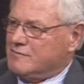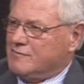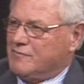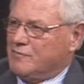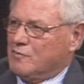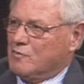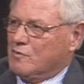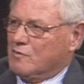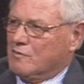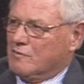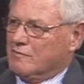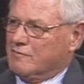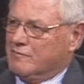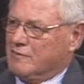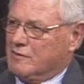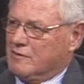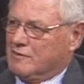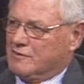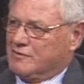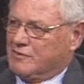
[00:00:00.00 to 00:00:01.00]
for
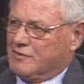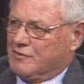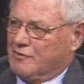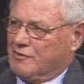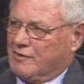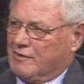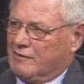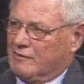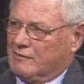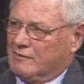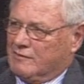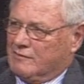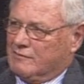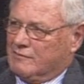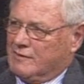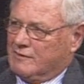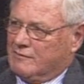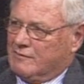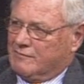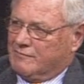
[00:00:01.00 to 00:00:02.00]
volunteering
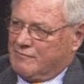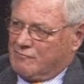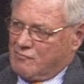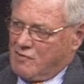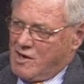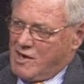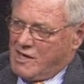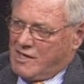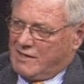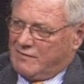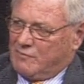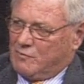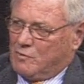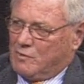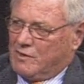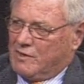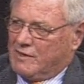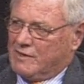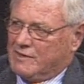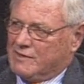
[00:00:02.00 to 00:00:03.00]
in a variety of
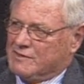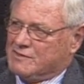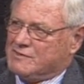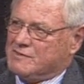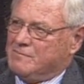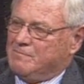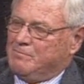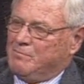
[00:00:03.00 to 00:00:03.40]
ways.